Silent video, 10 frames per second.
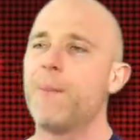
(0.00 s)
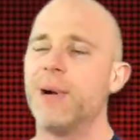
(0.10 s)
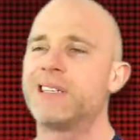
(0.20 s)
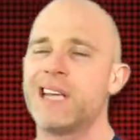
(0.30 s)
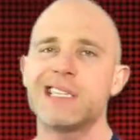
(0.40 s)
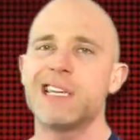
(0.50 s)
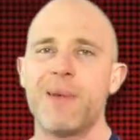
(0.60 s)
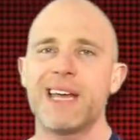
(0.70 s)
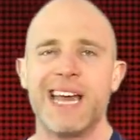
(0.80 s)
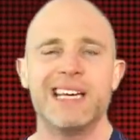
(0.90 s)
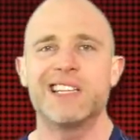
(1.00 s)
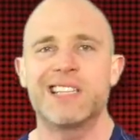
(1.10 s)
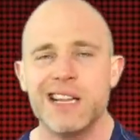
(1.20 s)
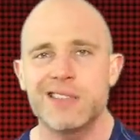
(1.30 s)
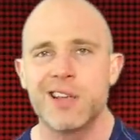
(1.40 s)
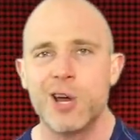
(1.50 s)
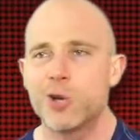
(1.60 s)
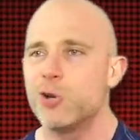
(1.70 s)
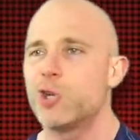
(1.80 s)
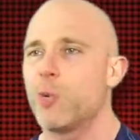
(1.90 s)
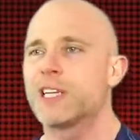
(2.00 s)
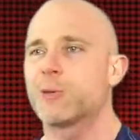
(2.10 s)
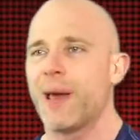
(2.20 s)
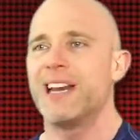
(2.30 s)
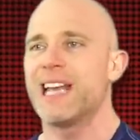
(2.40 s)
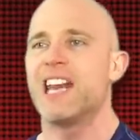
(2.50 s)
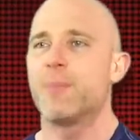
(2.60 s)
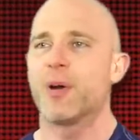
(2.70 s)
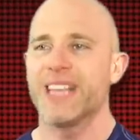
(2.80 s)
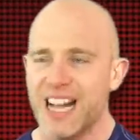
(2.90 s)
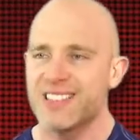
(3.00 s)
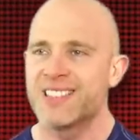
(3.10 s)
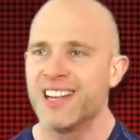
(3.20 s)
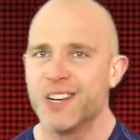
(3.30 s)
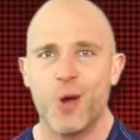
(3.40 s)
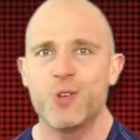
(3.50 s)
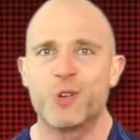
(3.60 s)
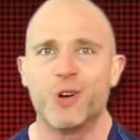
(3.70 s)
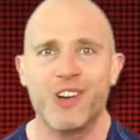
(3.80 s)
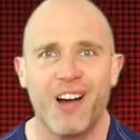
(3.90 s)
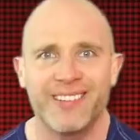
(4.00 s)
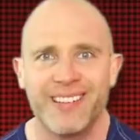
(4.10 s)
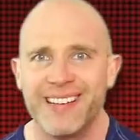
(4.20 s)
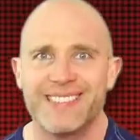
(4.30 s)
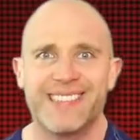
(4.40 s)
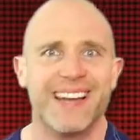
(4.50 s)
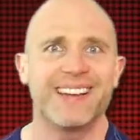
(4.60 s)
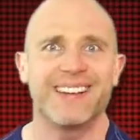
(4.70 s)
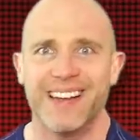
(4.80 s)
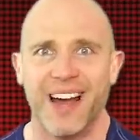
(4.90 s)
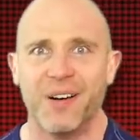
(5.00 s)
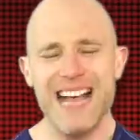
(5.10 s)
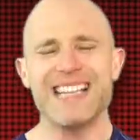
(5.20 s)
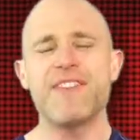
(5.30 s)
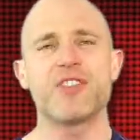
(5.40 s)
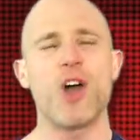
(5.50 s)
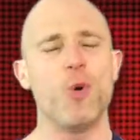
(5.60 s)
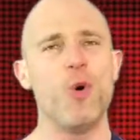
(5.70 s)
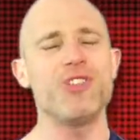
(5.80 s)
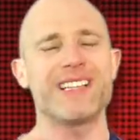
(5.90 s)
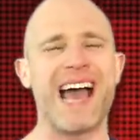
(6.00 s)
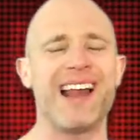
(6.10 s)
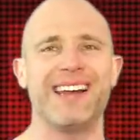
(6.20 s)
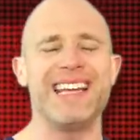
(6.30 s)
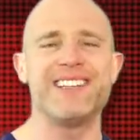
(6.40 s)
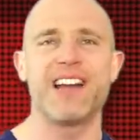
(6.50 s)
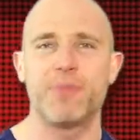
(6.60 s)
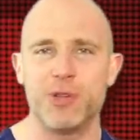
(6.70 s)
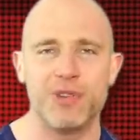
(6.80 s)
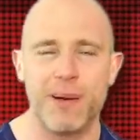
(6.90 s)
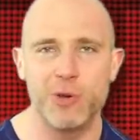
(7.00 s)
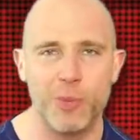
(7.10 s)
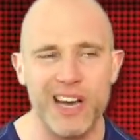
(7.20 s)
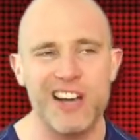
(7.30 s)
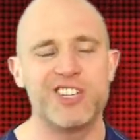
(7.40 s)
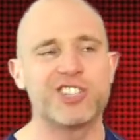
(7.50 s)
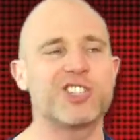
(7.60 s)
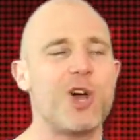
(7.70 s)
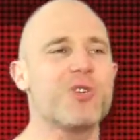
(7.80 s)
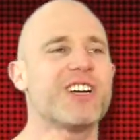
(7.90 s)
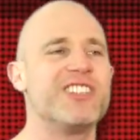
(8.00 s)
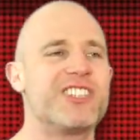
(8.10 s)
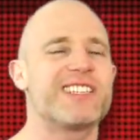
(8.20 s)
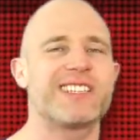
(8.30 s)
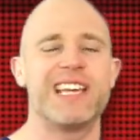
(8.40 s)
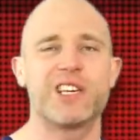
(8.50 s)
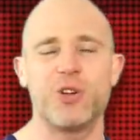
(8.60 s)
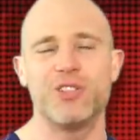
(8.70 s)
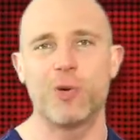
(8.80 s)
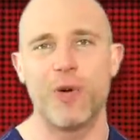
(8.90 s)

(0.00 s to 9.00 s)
But does it make any sense? Could you explain it to anybody else? No, you could not. It's getting a down. As ever though, all the talent in WWE are just so consistently good in the